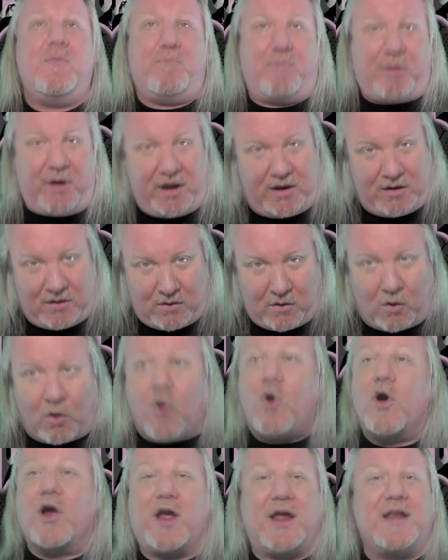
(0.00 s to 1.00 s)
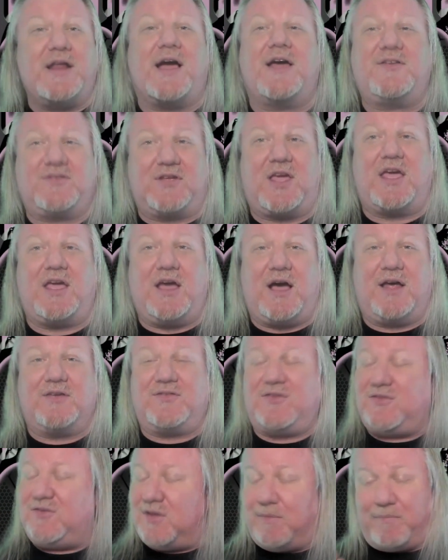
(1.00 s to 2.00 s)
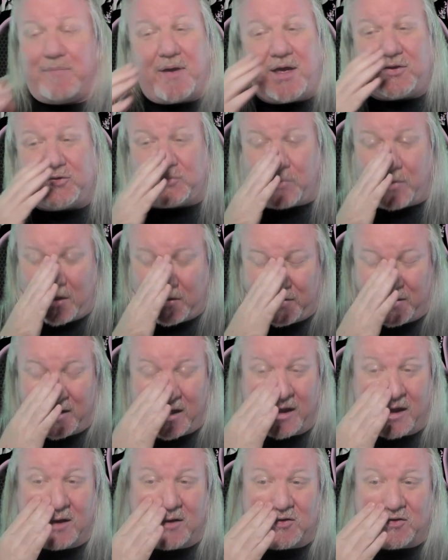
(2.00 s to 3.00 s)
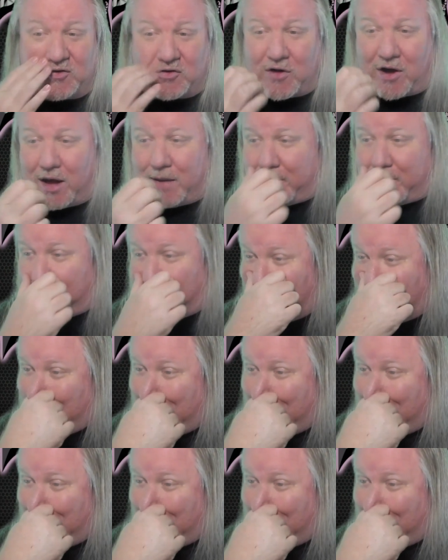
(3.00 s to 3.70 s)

but organized chaos is the best way I think I can describe it.